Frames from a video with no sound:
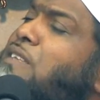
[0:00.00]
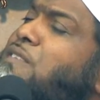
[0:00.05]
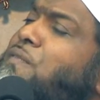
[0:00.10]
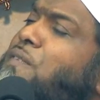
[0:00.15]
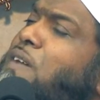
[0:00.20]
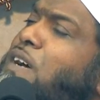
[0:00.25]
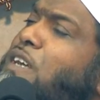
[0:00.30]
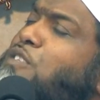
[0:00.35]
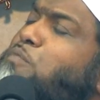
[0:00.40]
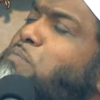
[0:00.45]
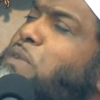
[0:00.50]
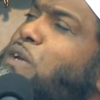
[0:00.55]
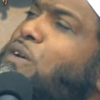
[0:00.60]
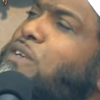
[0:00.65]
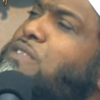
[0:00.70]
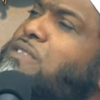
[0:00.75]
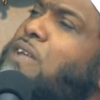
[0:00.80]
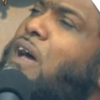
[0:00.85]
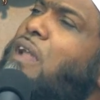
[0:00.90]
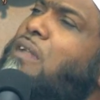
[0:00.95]
for us
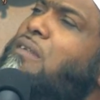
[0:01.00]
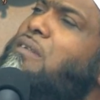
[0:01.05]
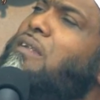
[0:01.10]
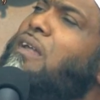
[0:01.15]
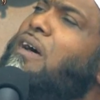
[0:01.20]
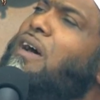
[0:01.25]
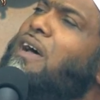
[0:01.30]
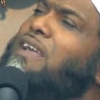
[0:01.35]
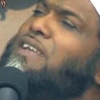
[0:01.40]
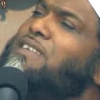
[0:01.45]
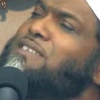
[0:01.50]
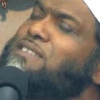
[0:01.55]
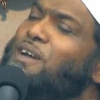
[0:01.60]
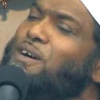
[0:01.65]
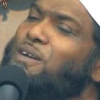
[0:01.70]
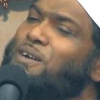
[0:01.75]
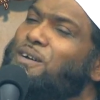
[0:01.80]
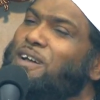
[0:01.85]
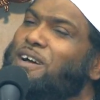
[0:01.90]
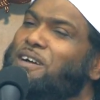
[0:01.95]
because Allah is
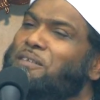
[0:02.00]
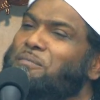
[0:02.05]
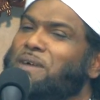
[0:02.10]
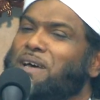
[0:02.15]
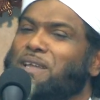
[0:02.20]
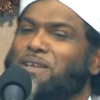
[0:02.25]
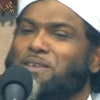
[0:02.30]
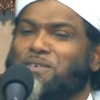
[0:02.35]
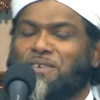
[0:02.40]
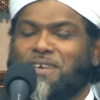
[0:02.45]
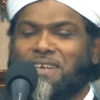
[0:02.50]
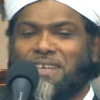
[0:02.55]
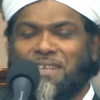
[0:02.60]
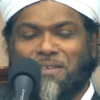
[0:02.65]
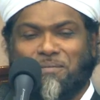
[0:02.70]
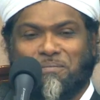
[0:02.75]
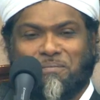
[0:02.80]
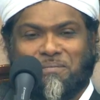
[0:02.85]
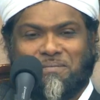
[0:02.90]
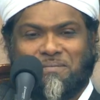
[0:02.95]
Ar-Rahman
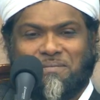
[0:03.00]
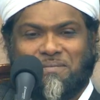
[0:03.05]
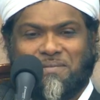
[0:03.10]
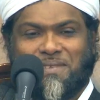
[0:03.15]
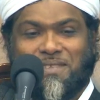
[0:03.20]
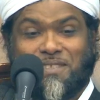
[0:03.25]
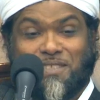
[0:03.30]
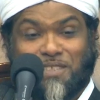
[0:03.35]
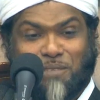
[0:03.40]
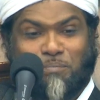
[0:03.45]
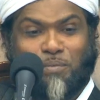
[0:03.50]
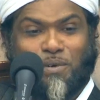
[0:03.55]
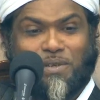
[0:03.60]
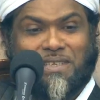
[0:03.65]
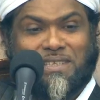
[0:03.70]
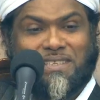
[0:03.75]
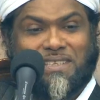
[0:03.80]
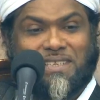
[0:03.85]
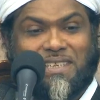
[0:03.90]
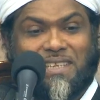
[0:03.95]
Ar-Rahim. See the point?
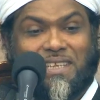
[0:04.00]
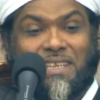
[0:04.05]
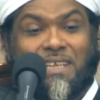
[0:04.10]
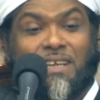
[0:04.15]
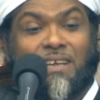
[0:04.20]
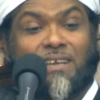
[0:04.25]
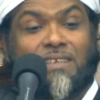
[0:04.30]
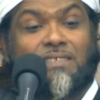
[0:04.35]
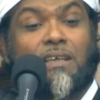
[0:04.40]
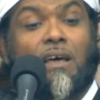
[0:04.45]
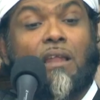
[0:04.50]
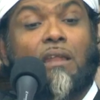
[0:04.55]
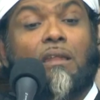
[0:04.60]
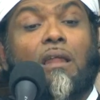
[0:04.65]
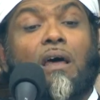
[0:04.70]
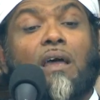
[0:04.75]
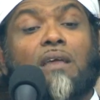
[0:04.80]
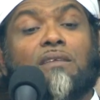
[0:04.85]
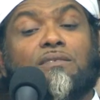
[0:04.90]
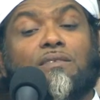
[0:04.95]
Because
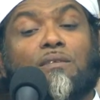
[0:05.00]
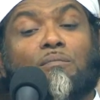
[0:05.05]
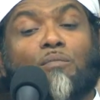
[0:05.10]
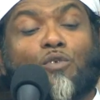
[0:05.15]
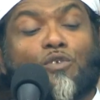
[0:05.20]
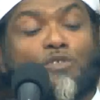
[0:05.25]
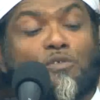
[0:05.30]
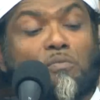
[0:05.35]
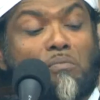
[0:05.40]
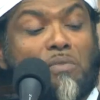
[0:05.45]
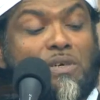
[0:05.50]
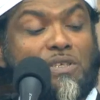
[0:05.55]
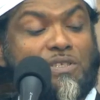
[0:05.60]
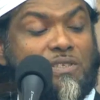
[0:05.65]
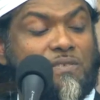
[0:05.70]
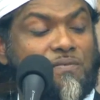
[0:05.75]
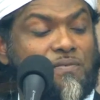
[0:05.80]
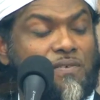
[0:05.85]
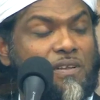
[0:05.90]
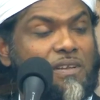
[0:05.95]
Allah is the most
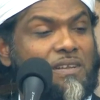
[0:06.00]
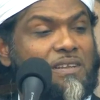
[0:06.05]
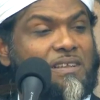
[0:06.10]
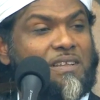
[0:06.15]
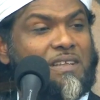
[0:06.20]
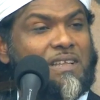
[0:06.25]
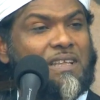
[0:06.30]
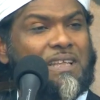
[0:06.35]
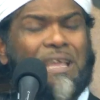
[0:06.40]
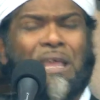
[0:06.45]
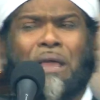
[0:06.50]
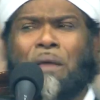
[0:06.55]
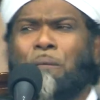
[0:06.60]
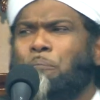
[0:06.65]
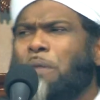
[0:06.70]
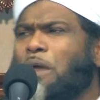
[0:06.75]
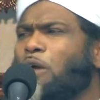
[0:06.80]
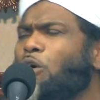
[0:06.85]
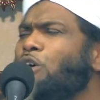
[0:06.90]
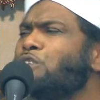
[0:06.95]
merciful.
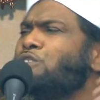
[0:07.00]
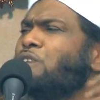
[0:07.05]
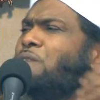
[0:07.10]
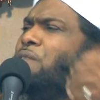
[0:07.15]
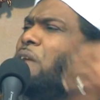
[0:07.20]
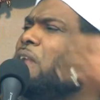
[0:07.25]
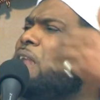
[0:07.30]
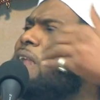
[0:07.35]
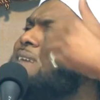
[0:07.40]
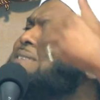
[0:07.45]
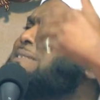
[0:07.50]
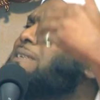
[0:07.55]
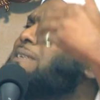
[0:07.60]
Because of Allah's